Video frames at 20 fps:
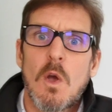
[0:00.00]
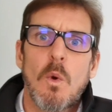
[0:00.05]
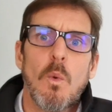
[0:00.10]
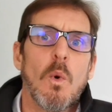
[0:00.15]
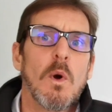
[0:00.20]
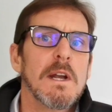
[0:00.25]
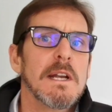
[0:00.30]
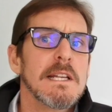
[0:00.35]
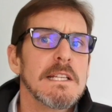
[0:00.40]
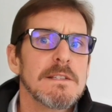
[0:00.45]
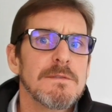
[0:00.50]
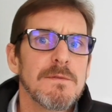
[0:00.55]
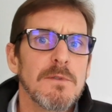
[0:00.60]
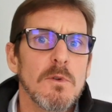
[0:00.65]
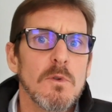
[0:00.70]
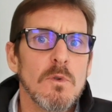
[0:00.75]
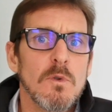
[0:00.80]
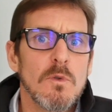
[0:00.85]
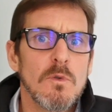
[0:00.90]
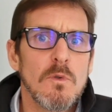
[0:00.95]
What it is
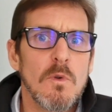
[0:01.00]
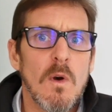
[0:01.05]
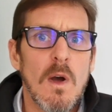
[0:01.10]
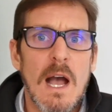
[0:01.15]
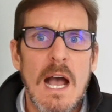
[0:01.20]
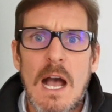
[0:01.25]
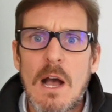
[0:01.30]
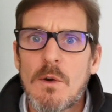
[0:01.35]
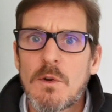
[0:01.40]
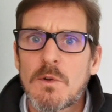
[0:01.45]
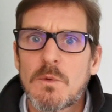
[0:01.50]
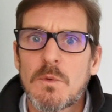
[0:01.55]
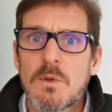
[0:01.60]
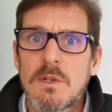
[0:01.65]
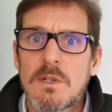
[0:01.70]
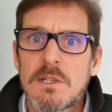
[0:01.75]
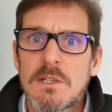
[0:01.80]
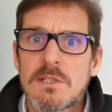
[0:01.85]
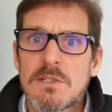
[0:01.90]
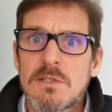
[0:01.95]
for, how it
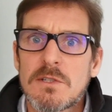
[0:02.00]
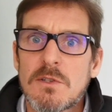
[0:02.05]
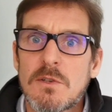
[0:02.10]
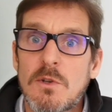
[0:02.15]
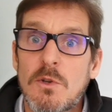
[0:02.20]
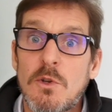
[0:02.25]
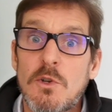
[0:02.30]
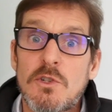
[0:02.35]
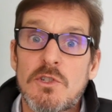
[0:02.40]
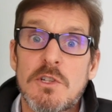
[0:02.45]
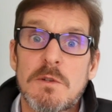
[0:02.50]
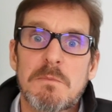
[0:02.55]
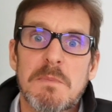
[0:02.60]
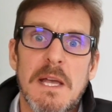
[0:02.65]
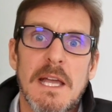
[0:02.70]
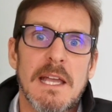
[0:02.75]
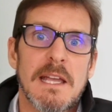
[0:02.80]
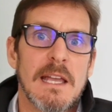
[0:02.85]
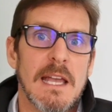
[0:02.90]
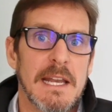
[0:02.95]
works, who should
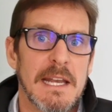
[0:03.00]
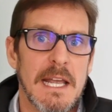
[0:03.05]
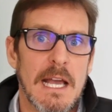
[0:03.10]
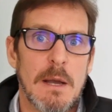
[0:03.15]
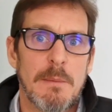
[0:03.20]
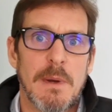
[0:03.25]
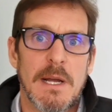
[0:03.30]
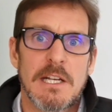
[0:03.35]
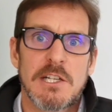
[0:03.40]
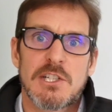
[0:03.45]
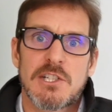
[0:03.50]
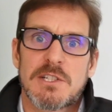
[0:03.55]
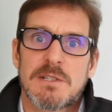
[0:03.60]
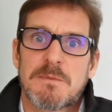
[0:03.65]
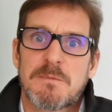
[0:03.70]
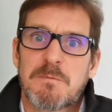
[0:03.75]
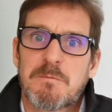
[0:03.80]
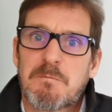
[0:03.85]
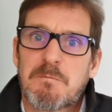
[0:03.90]
pay and how much.